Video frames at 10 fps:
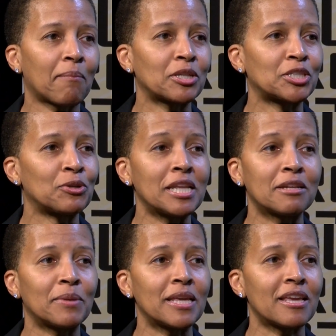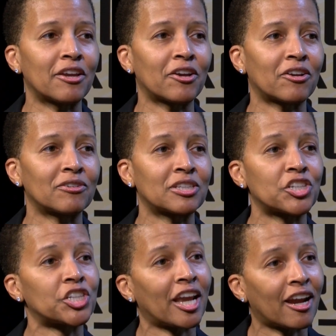opportunity to be here, to
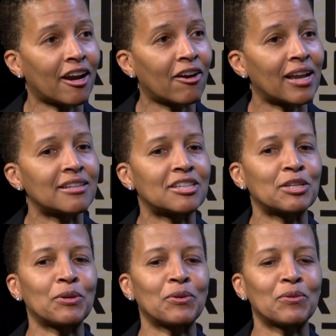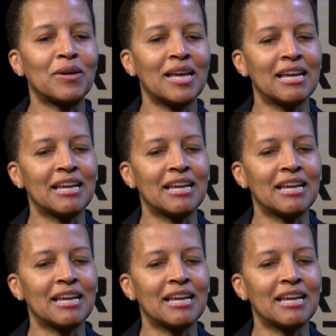share and to